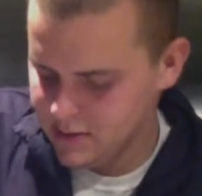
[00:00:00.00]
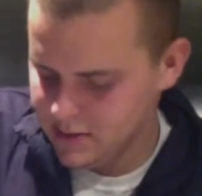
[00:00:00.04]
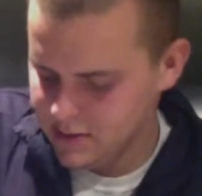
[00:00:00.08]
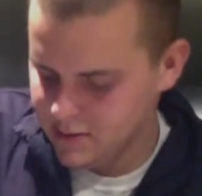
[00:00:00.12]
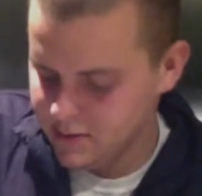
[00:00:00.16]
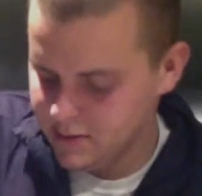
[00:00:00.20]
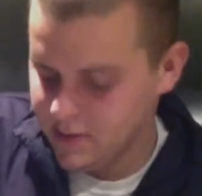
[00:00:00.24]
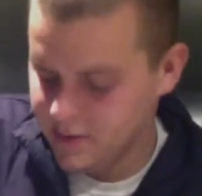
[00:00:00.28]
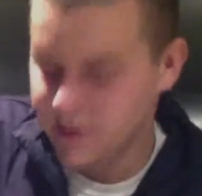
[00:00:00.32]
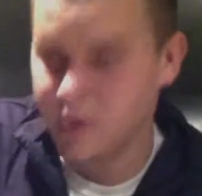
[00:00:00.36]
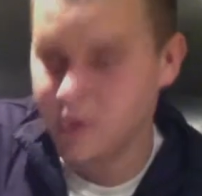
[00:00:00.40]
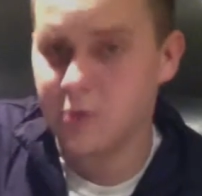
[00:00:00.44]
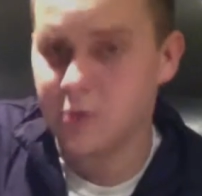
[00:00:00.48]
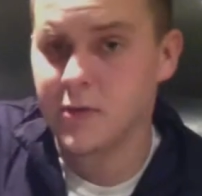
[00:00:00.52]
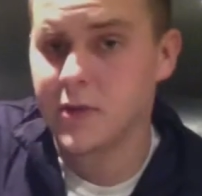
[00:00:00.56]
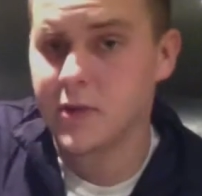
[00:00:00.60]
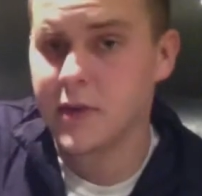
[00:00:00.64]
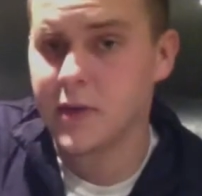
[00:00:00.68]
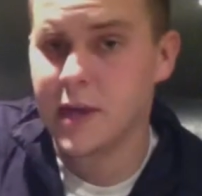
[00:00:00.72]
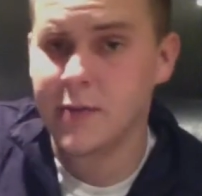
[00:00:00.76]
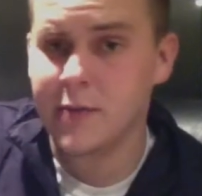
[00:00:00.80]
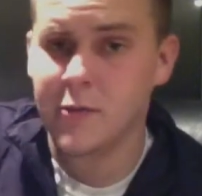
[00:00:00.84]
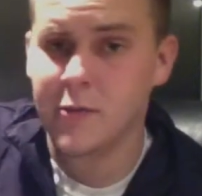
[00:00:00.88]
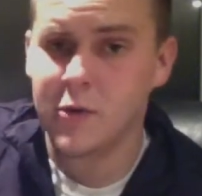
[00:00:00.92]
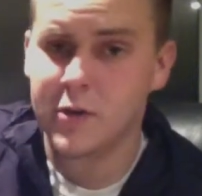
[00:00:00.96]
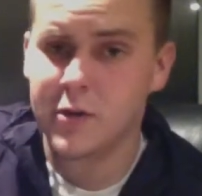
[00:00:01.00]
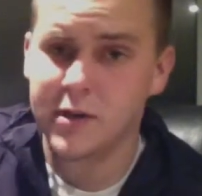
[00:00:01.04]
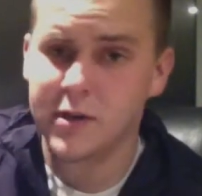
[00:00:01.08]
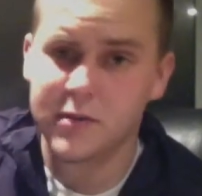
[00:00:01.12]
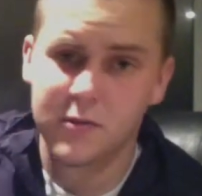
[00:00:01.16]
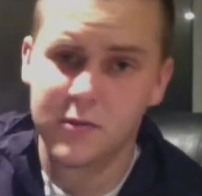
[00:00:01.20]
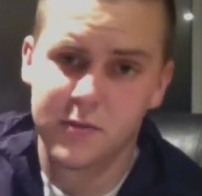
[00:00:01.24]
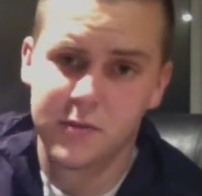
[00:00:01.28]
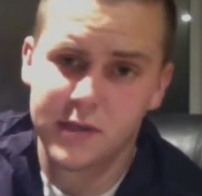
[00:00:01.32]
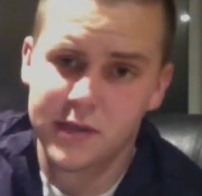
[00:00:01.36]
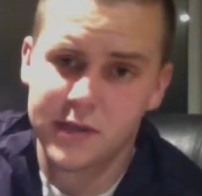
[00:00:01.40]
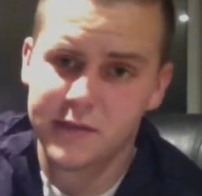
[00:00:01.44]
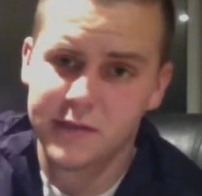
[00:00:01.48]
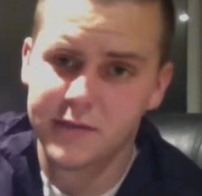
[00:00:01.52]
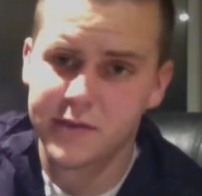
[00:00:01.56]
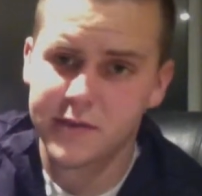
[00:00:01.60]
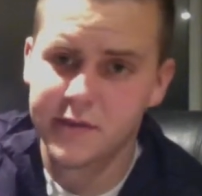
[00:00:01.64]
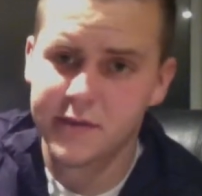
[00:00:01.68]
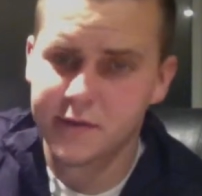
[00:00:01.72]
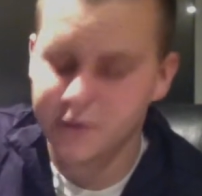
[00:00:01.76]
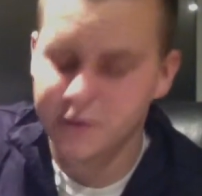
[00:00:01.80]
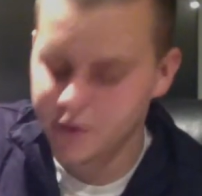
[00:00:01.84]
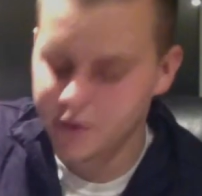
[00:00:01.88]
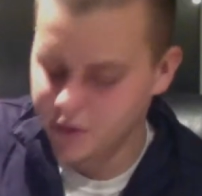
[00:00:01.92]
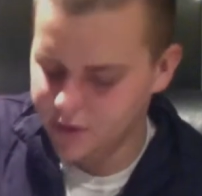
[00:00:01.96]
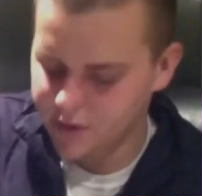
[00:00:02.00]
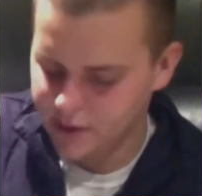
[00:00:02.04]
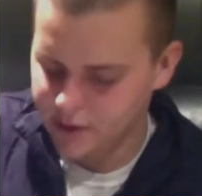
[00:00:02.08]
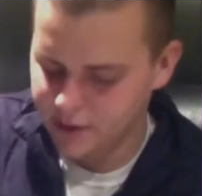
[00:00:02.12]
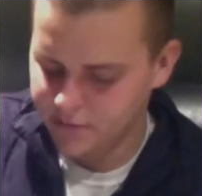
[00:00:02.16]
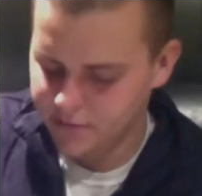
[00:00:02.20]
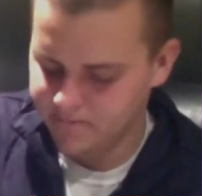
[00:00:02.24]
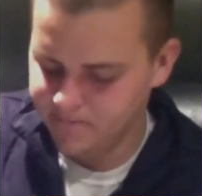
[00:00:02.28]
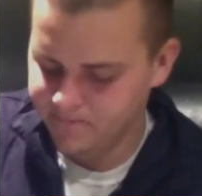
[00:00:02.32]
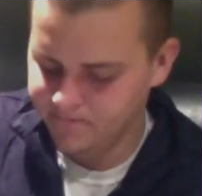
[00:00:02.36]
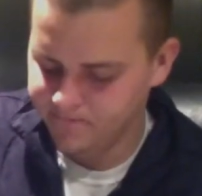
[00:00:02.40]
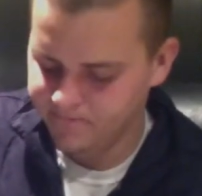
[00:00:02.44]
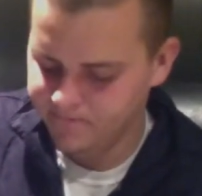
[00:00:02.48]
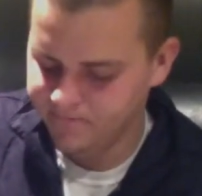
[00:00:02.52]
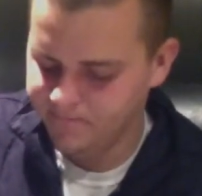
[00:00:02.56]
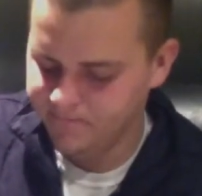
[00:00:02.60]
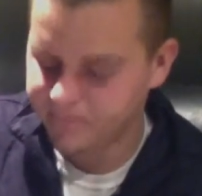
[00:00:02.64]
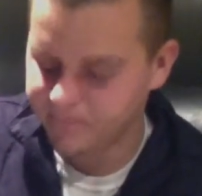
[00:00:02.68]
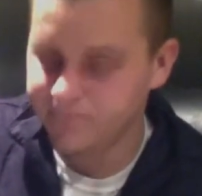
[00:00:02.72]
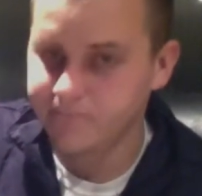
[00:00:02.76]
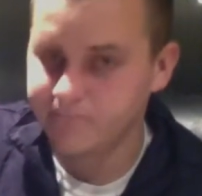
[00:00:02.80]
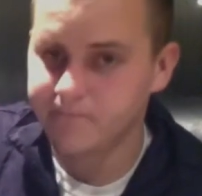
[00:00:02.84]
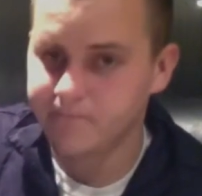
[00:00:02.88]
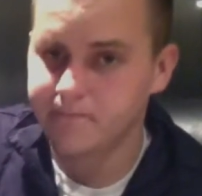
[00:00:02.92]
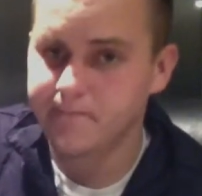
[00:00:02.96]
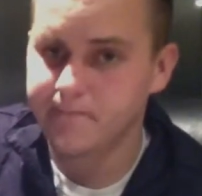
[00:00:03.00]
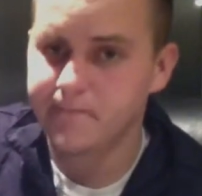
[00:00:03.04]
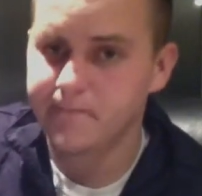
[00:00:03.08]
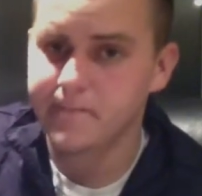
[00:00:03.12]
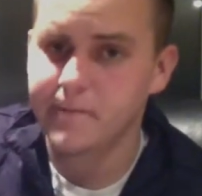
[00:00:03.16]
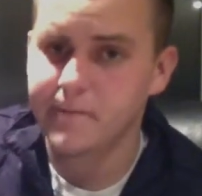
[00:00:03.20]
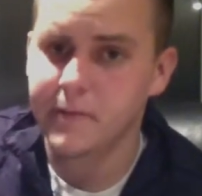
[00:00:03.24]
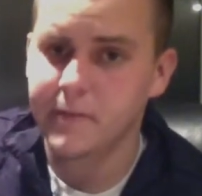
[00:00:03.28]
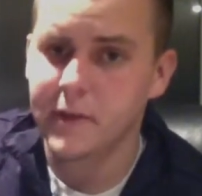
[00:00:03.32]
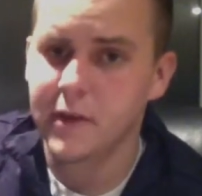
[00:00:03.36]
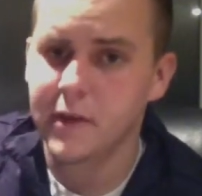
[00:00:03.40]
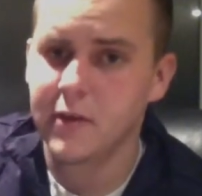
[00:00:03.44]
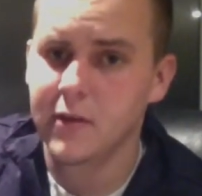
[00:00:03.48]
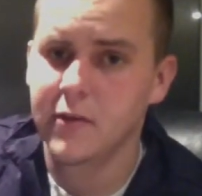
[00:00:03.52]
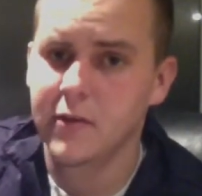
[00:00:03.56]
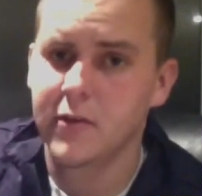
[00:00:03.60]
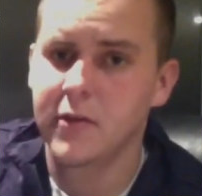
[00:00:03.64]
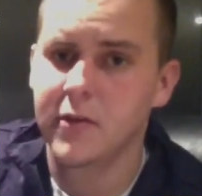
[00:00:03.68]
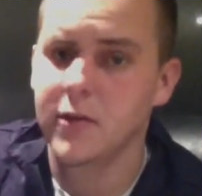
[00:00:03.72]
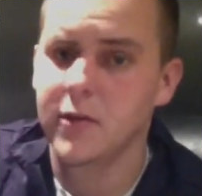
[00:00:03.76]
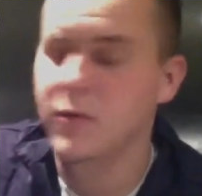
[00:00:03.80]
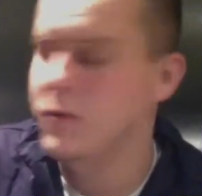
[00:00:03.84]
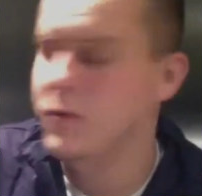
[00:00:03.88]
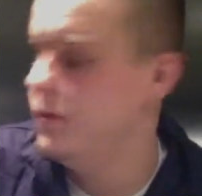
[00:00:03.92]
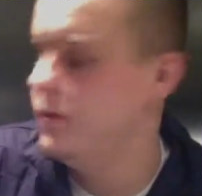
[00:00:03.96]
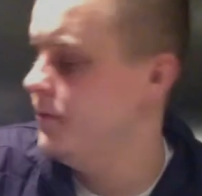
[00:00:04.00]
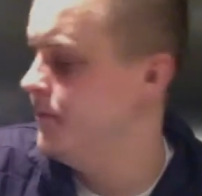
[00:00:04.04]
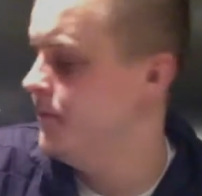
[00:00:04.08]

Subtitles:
going to go in the same order as what we did for the first round. So,